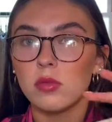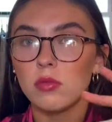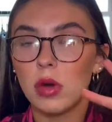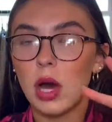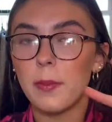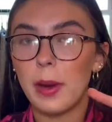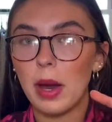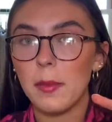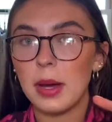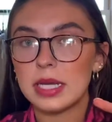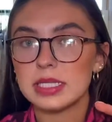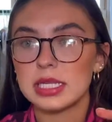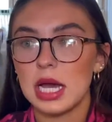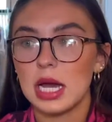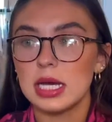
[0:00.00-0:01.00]
about my
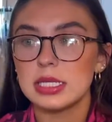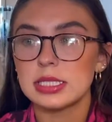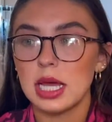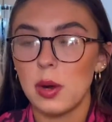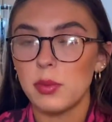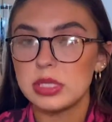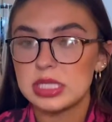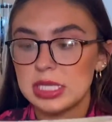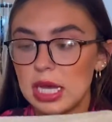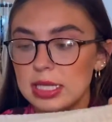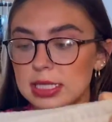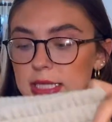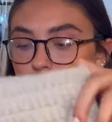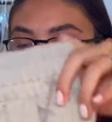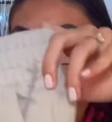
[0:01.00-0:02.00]
size, I would size
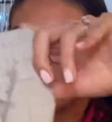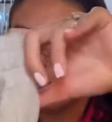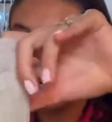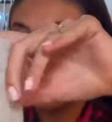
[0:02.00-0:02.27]
down